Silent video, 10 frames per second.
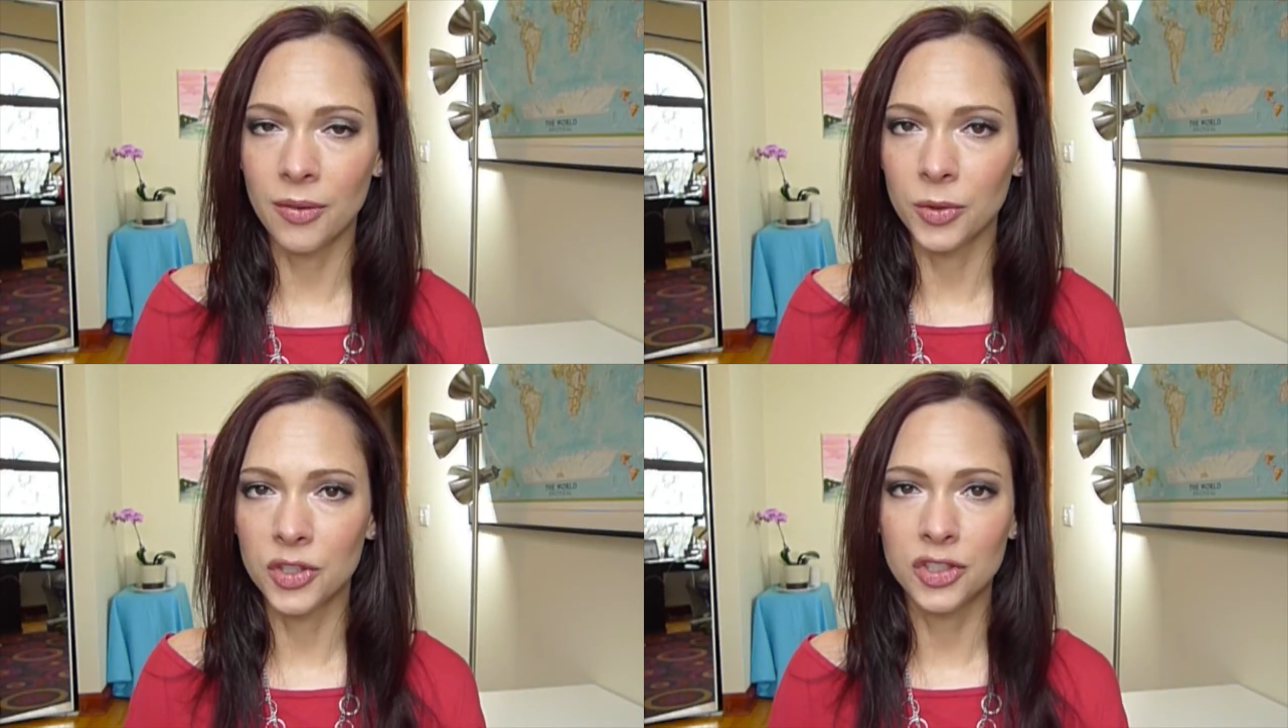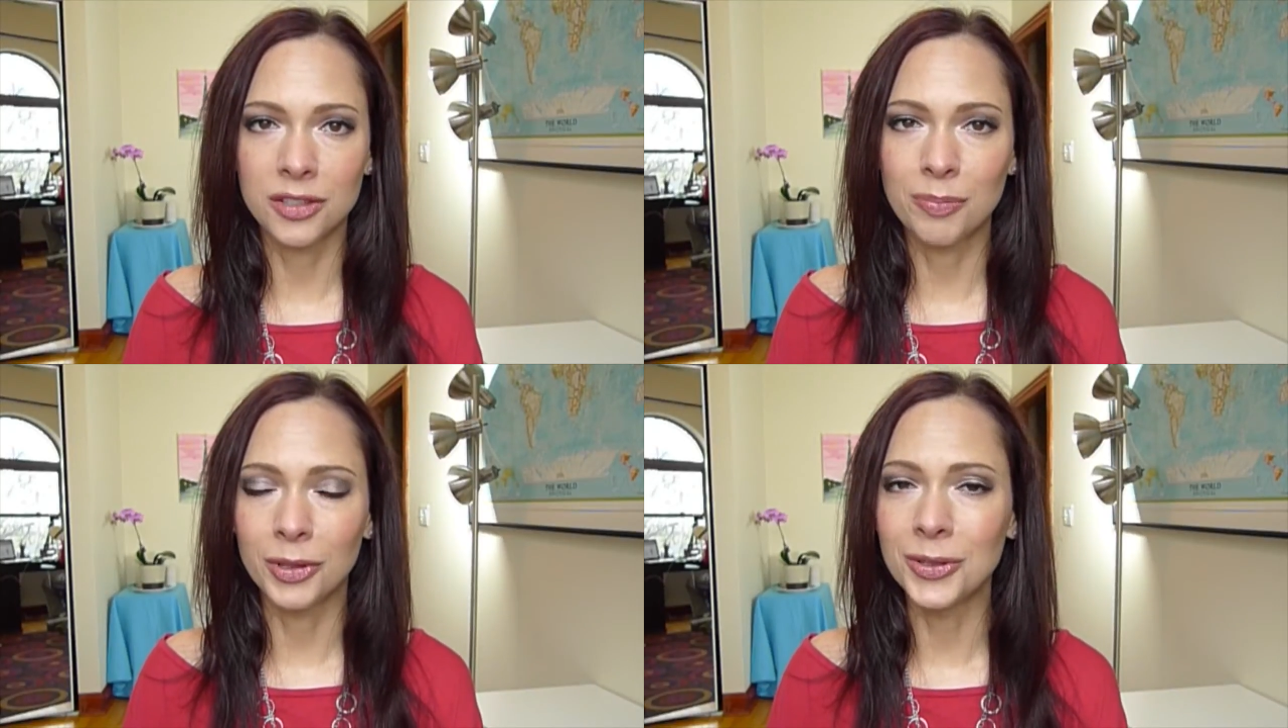which
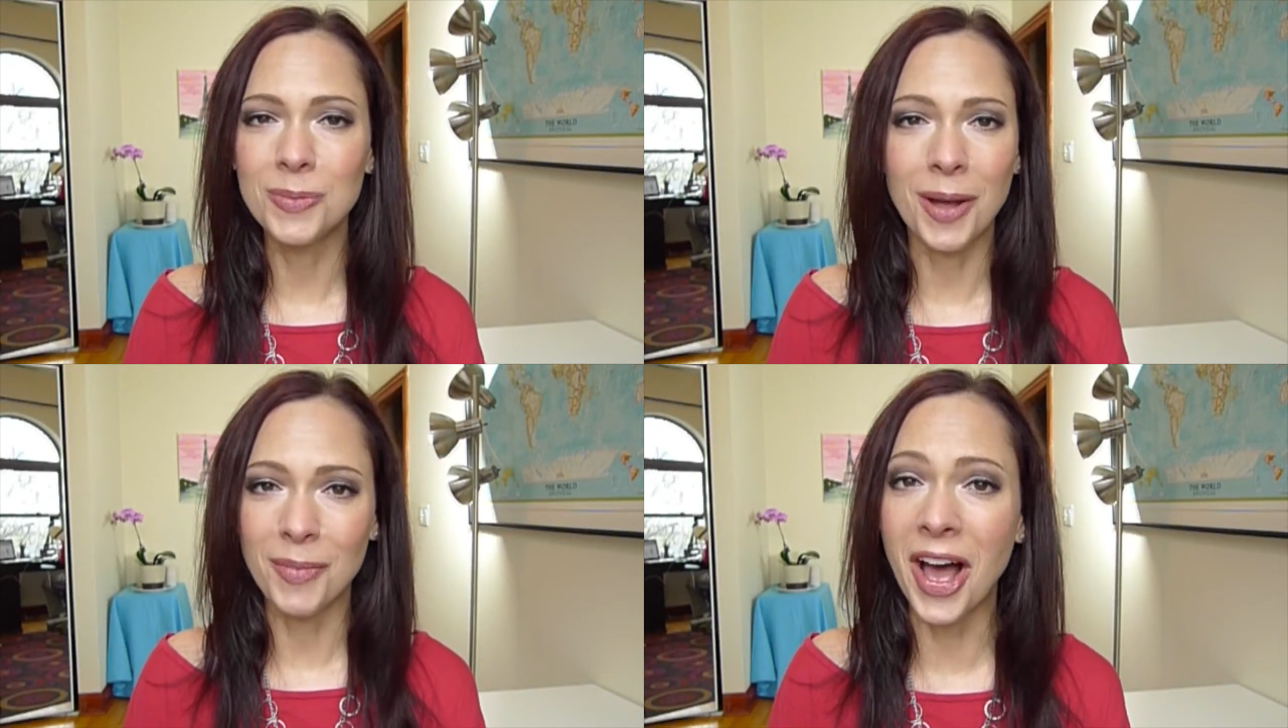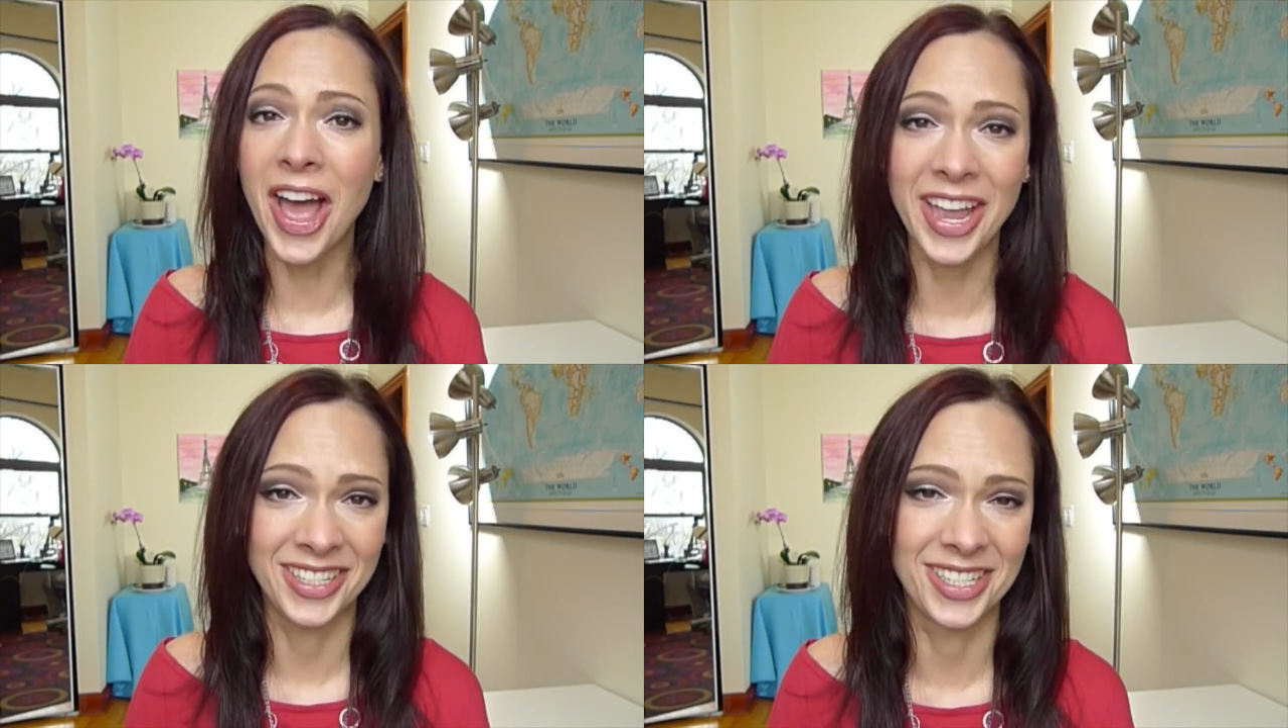just blew my
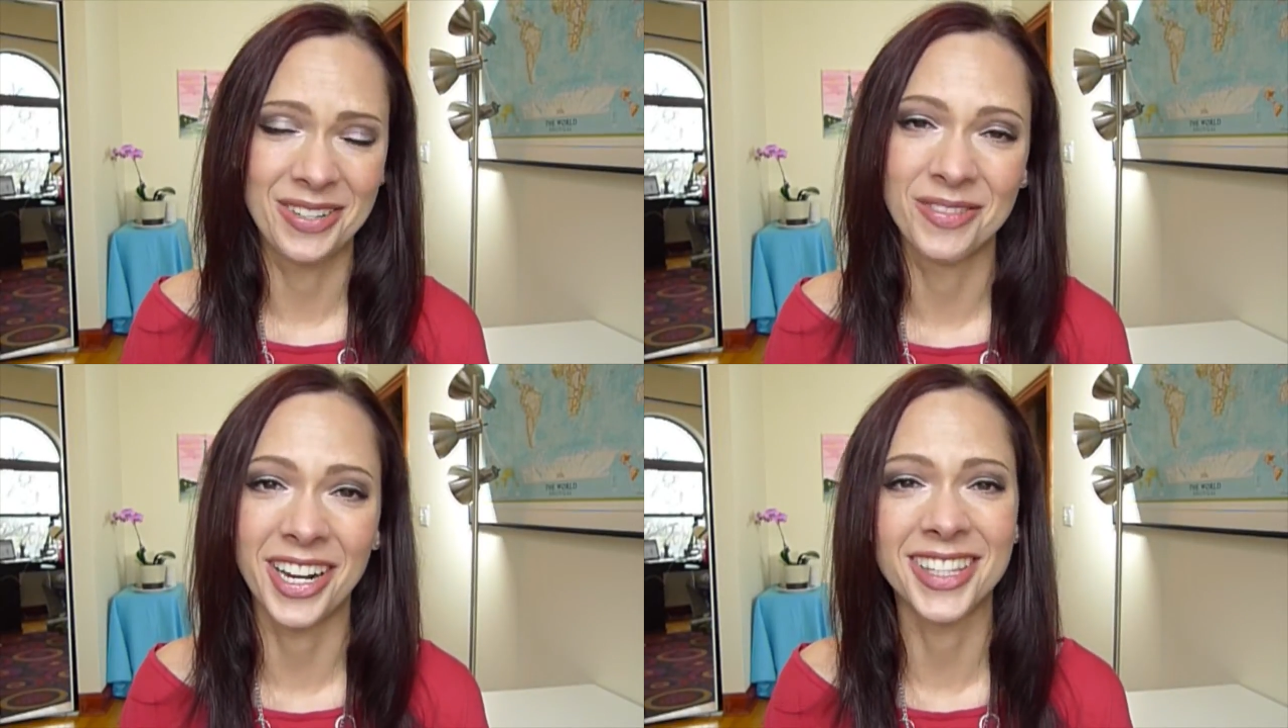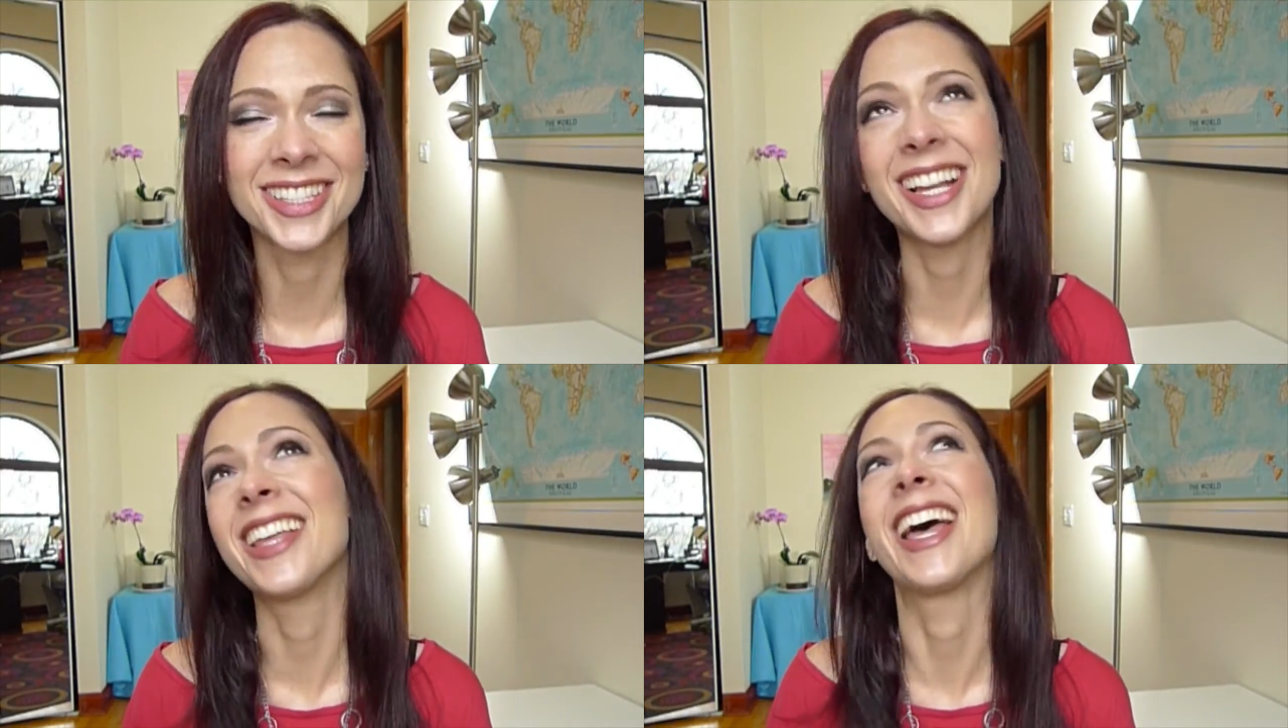mind when I
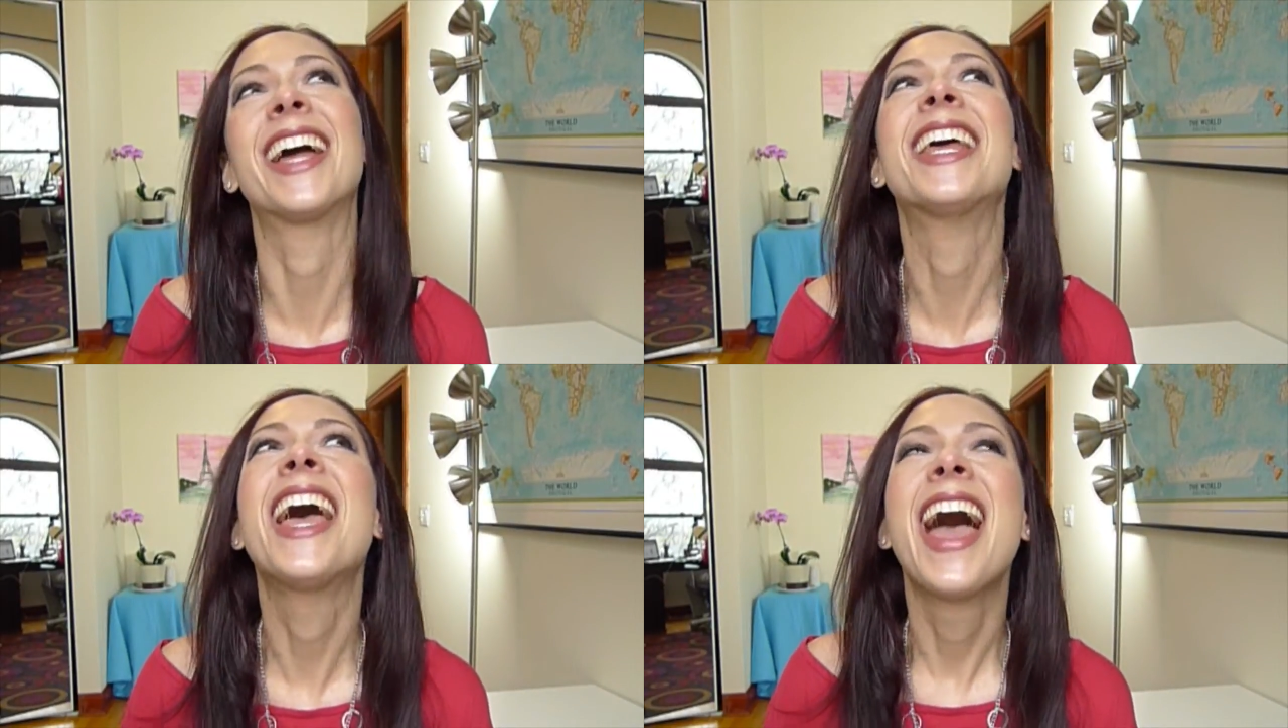saw that.